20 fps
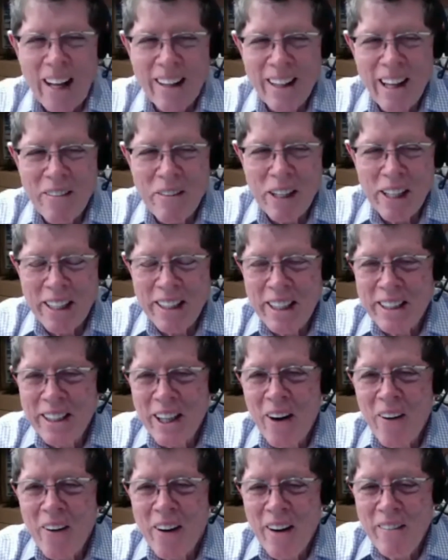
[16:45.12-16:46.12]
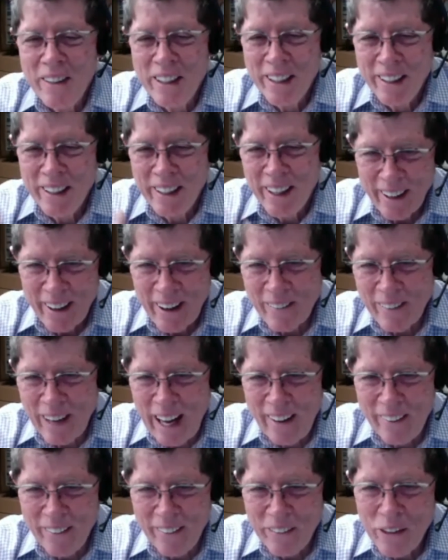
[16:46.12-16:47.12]
I love it because it's all coming uh,
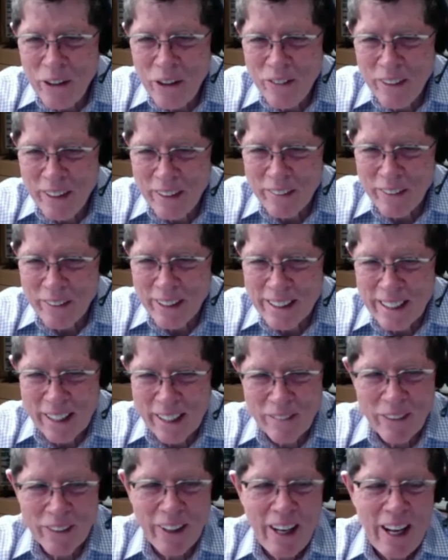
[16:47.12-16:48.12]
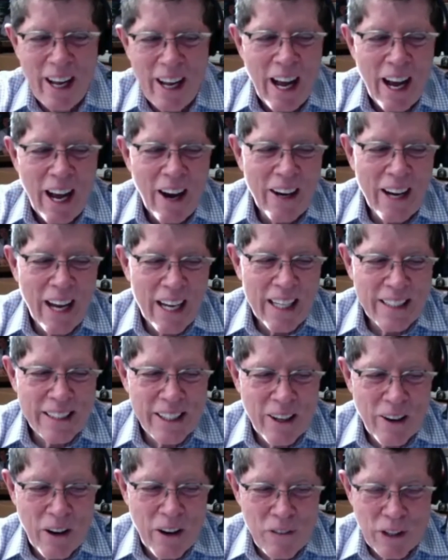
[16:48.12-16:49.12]
around to me, for example. Okay,
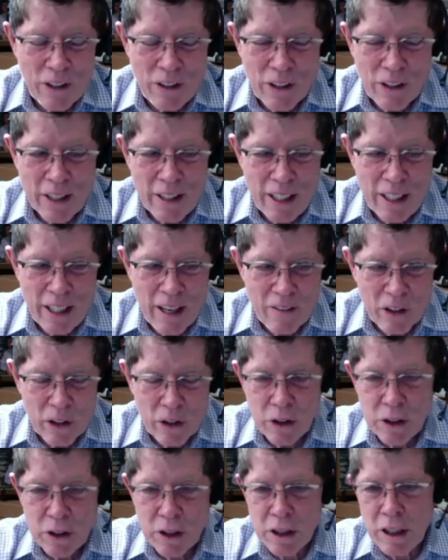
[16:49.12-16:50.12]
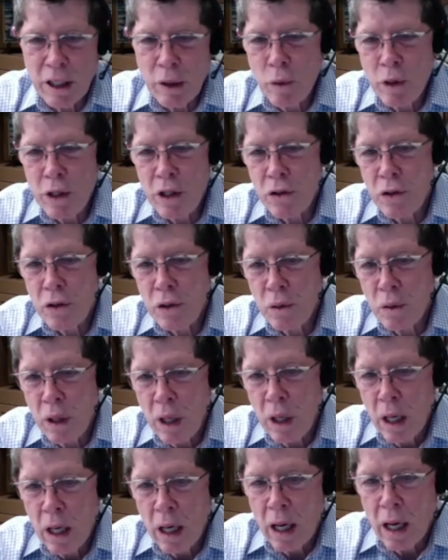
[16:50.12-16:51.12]
so if you look at the evolution, they went to
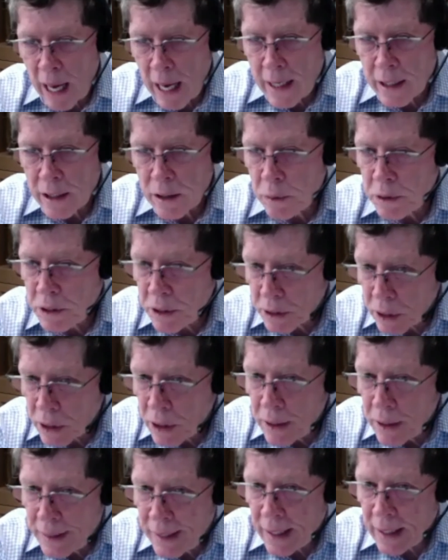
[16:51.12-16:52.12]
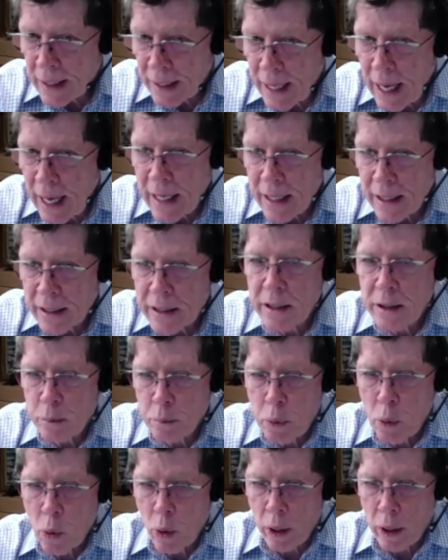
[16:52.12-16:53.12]
cadence, which is a good thing, and cadence is
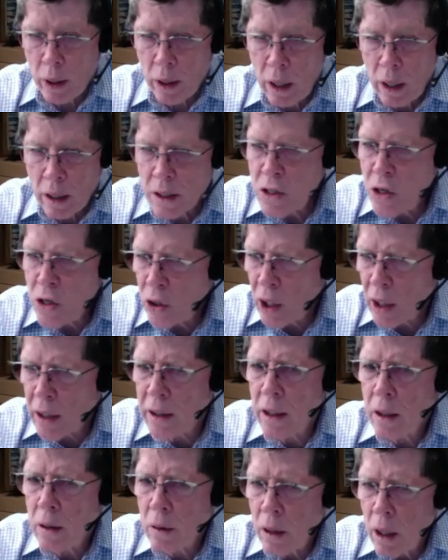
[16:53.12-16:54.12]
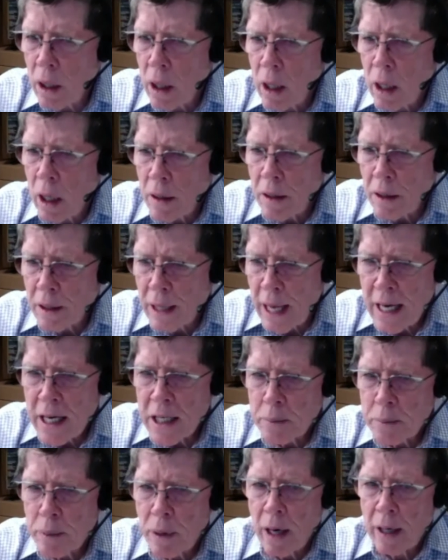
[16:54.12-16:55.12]
important. There's nothing that
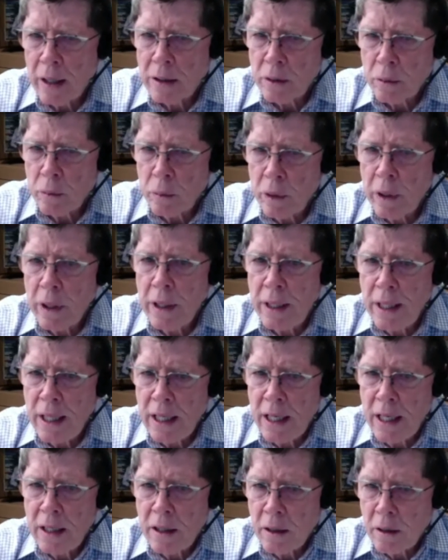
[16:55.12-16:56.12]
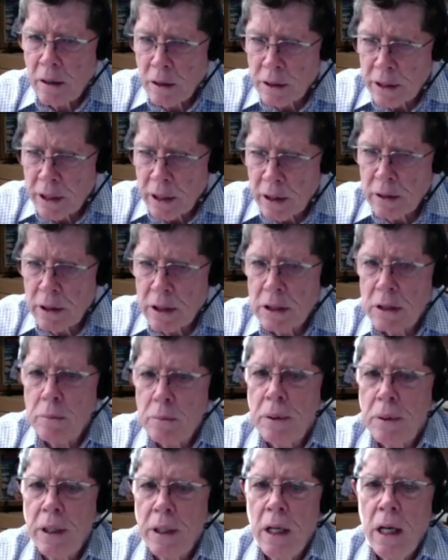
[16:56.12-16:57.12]
cadence products are really needed to instill
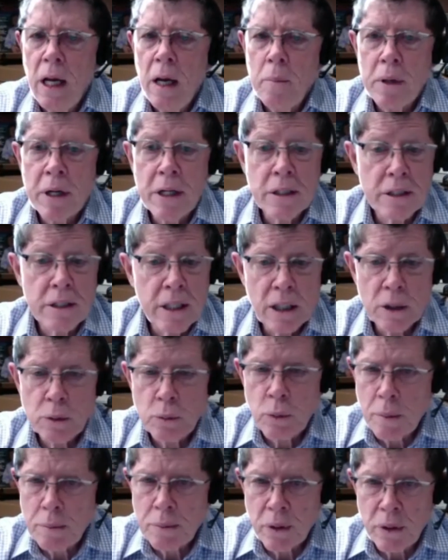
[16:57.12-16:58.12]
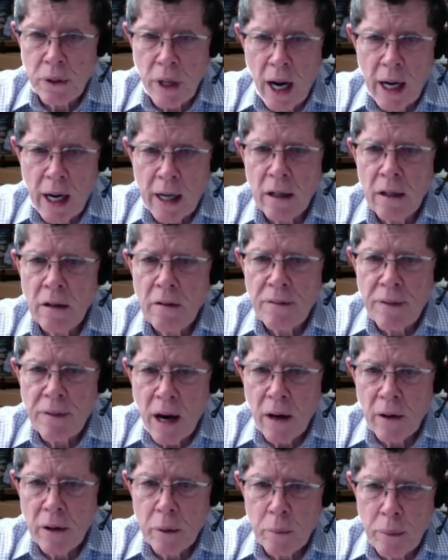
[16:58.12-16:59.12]
discipline because sales reps are not going to
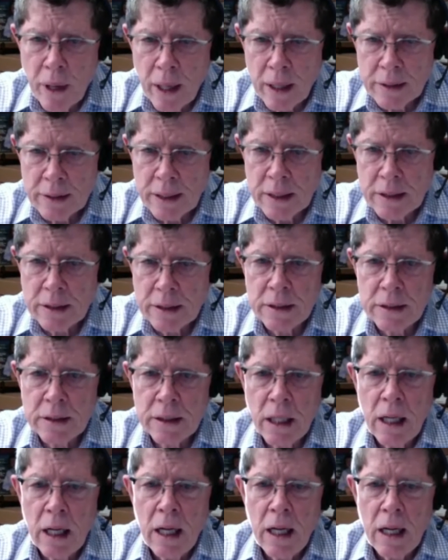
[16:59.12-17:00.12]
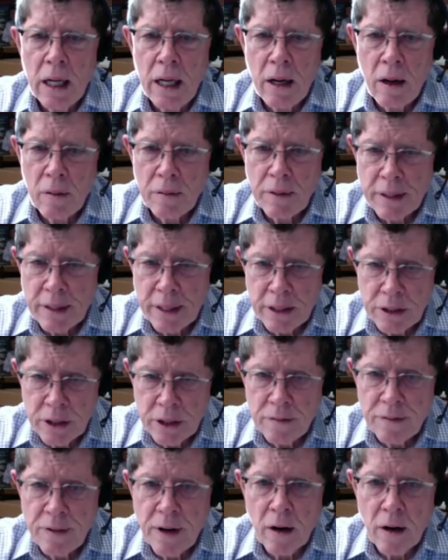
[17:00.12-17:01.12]
follow the processes, you know, that they
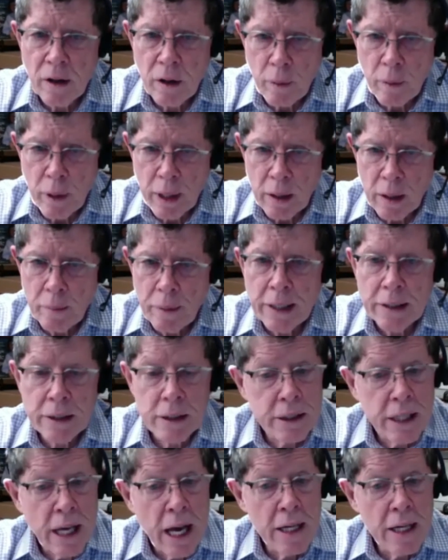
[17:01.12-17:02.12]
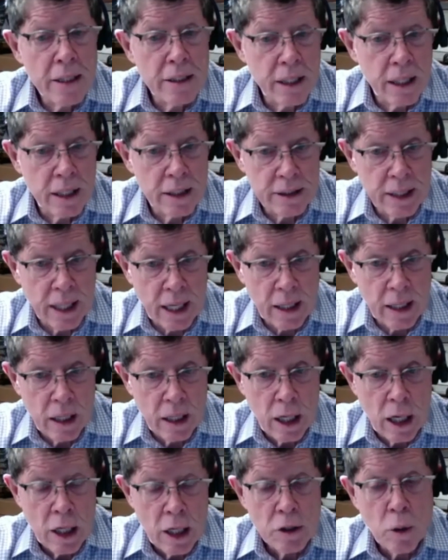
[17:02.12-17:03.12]
should follow on a regular basis. Cadence does that.
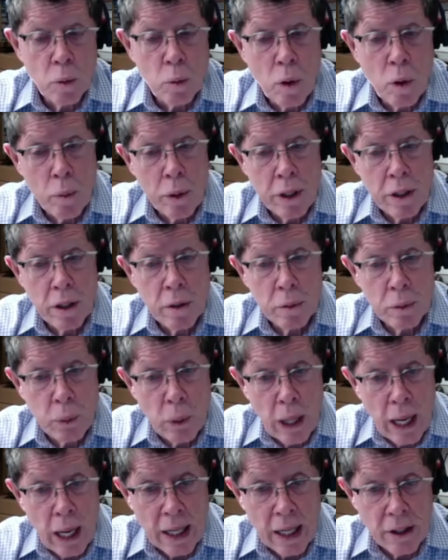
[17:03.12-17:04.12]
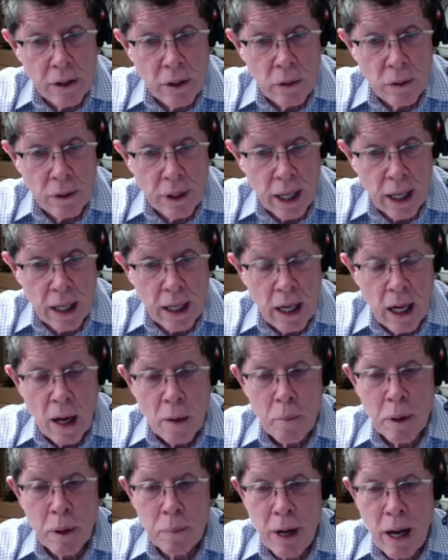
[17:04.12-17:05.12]
So what we do is add to that.
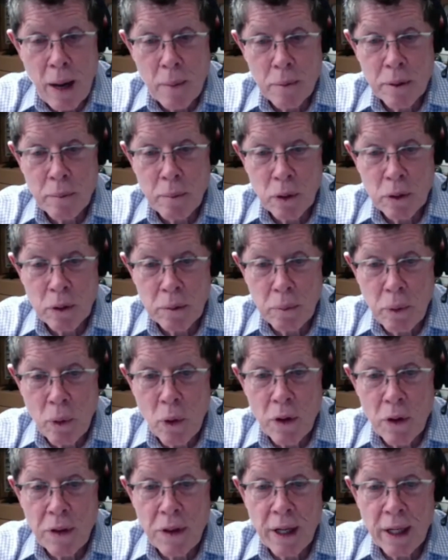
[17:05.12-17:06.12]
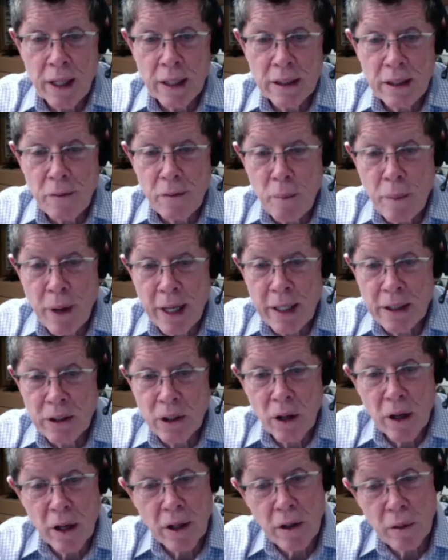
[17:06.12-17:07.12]
But perhaps the most important thing is everybody
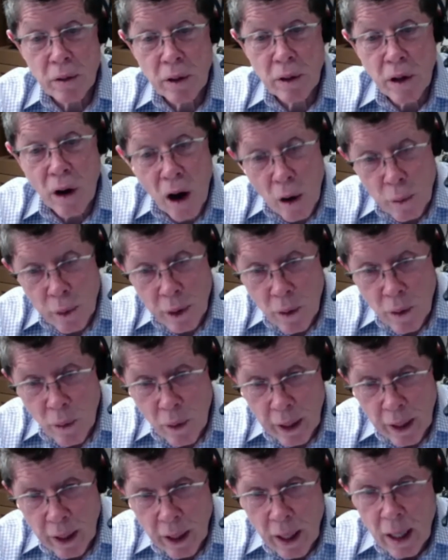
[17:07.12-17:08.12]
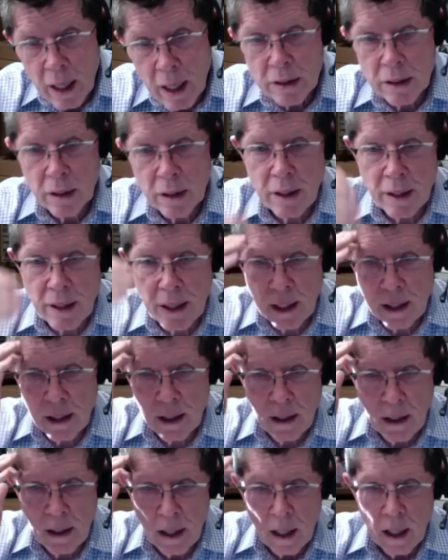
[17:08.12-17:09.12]
started doing call recording so that they
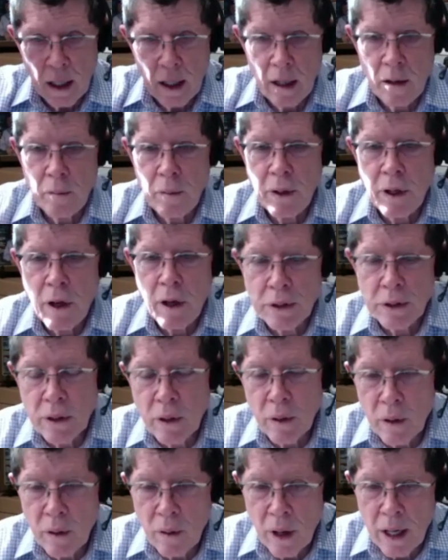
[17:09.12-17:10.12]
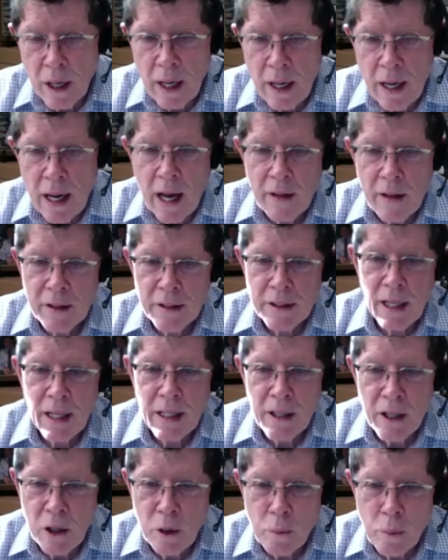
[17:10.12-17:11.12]
could uh, know what's going on. And now they're
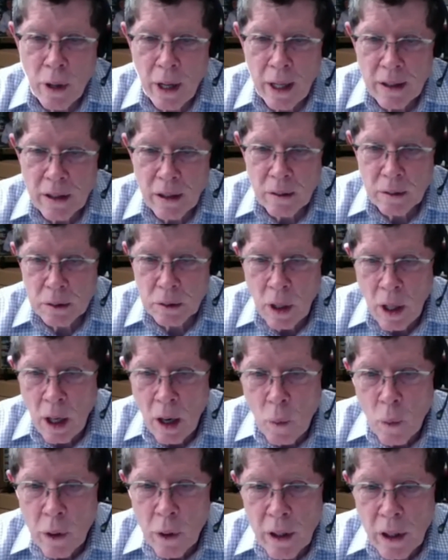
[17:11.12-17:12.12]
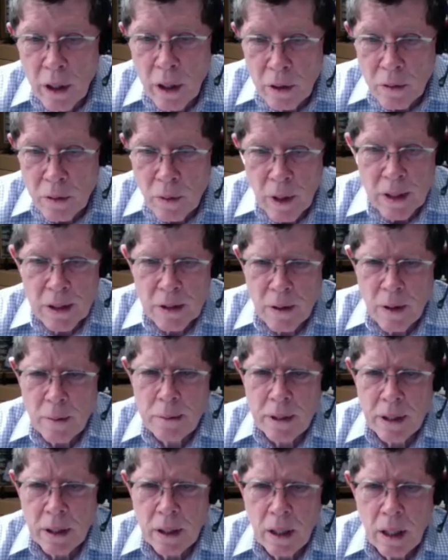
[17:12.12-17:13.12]
saying the new breakthrough is we're going to do
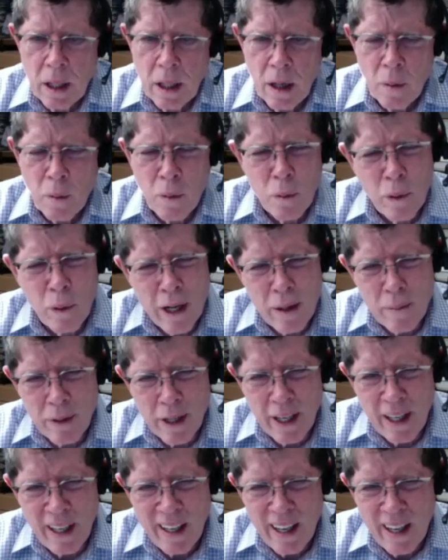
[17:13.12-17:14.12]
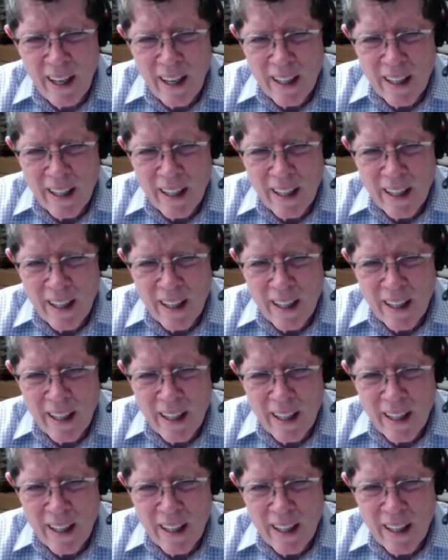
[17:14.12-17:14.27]
transcription. Well, wait a minute.